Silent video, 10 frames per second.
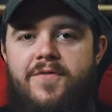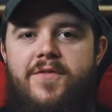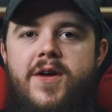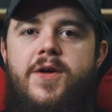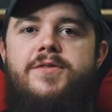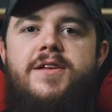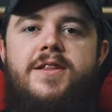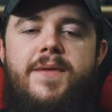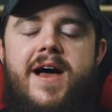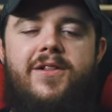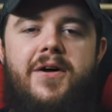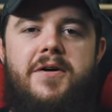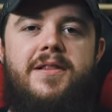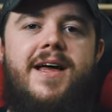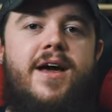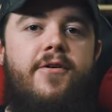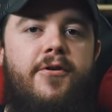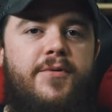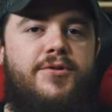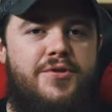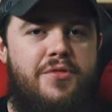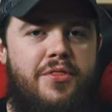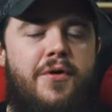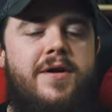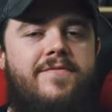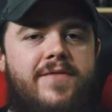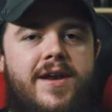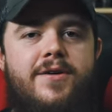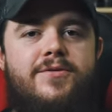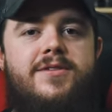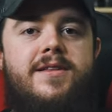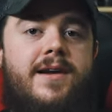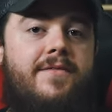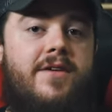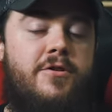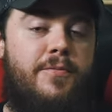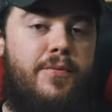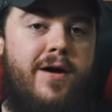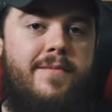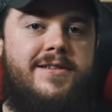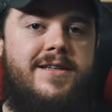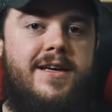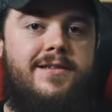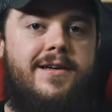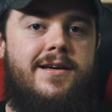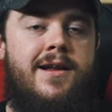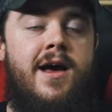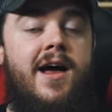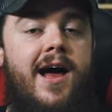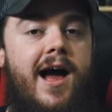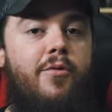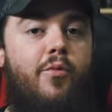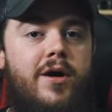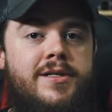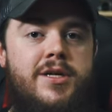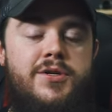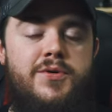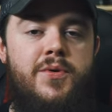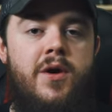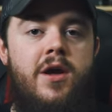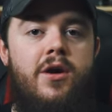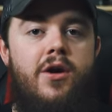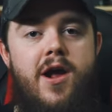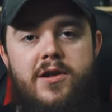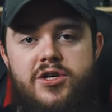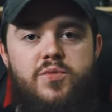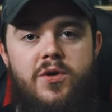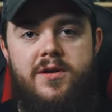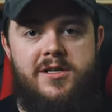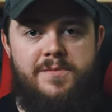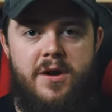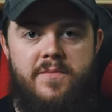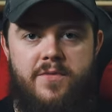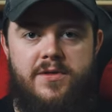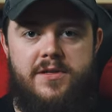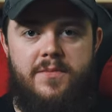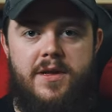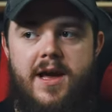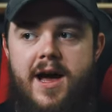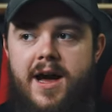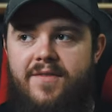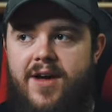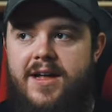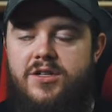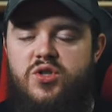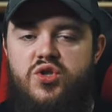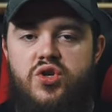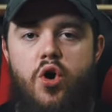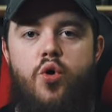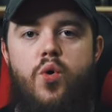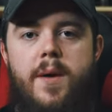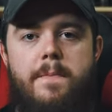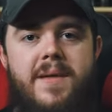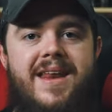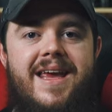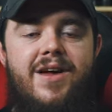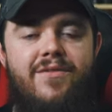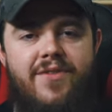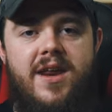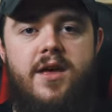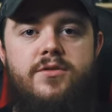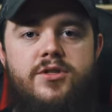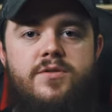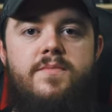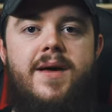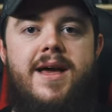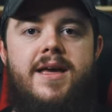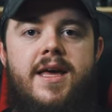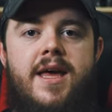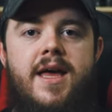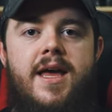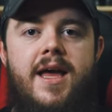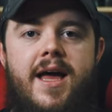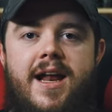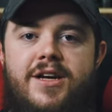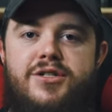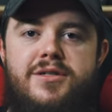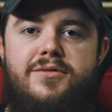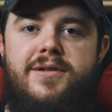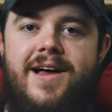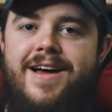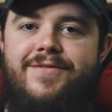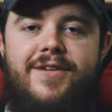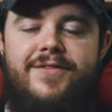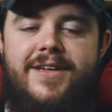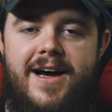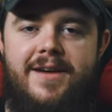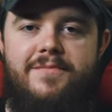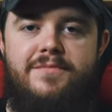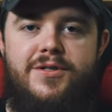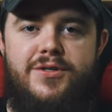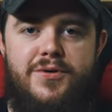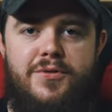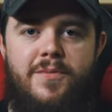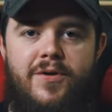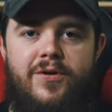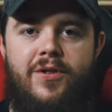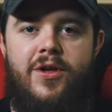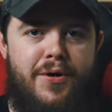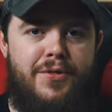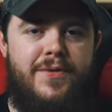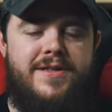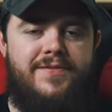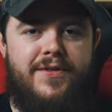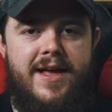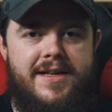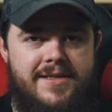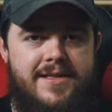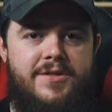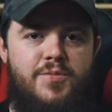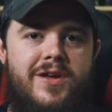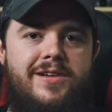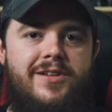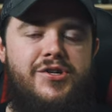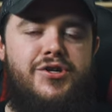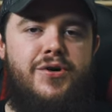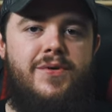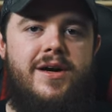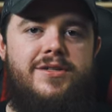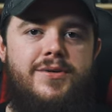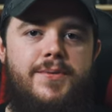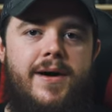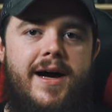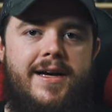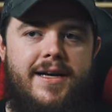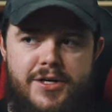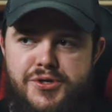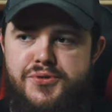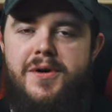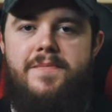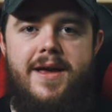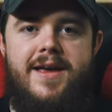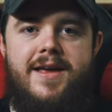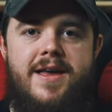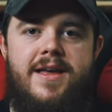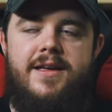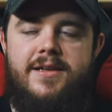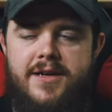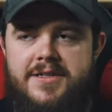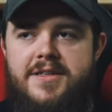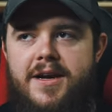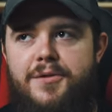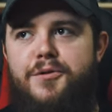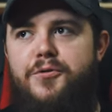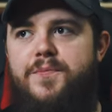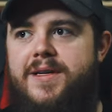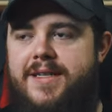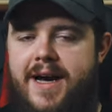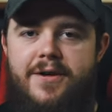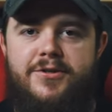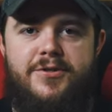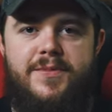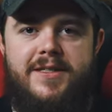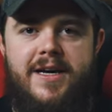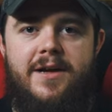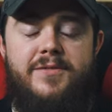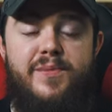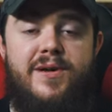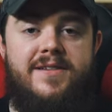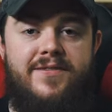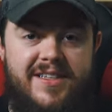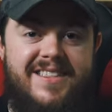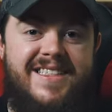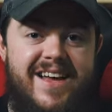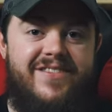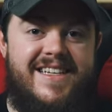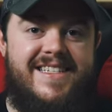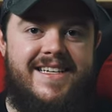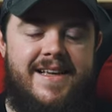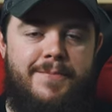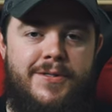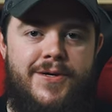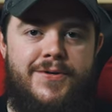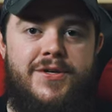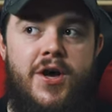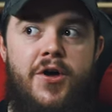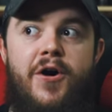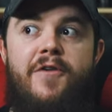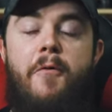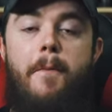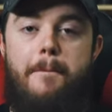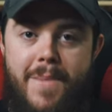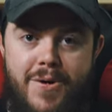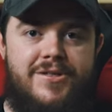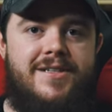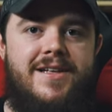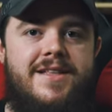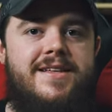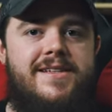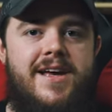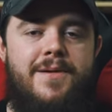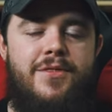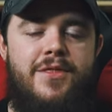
of videos in the backlog, like almost 30 videos that I've either promised to get done, I want to do, or I just want to experiment with something. I've got so many videos to make and I just don't have enough time to do them all. Part of the reason for that is this weekly show I do. I enjoy making it. It does get a little bit tiresome at times because I've done 76 episodes of mostly the same